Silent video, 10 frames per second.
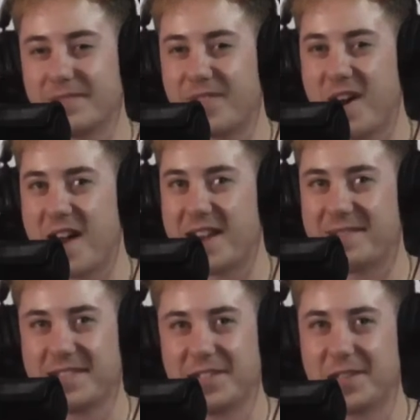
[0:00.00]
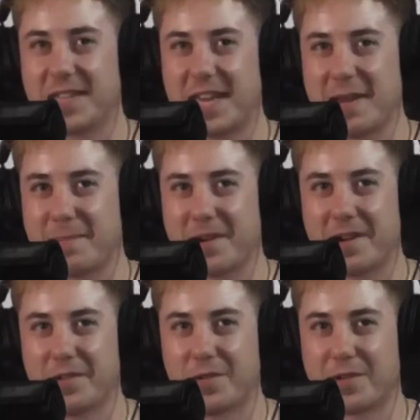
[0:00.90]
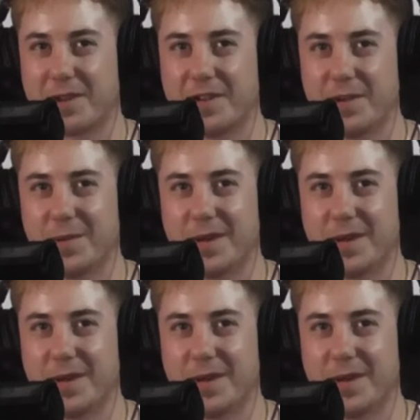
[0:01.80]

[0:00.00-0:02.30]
fine, you can keep it. I'll order a new